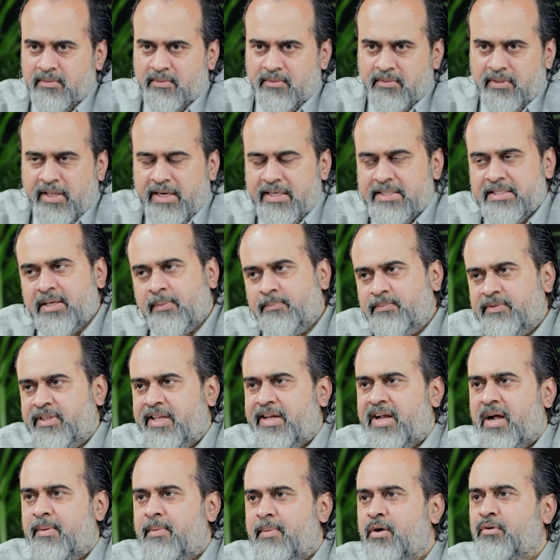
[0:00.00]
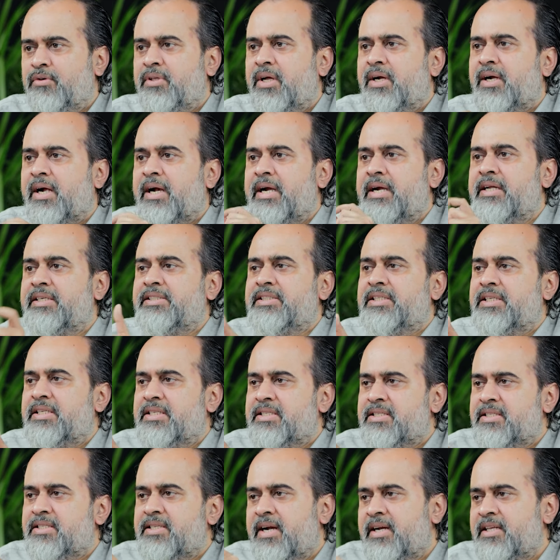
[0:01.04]
There is something about the
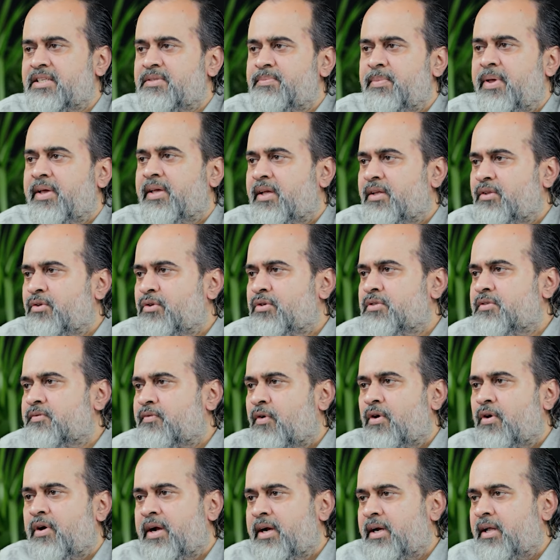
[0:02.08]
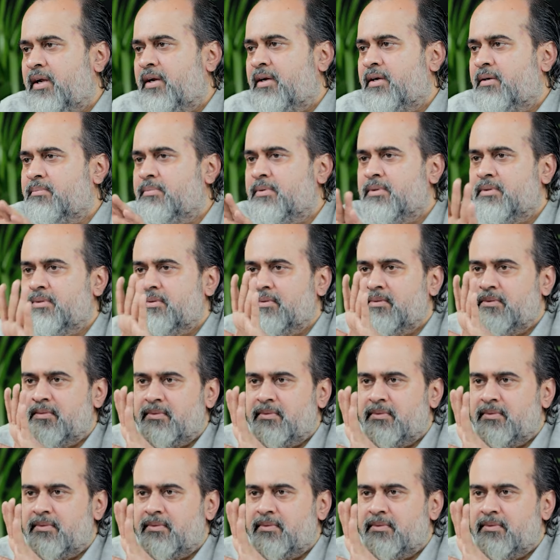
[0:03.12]
conditions that is making those 40 turn up.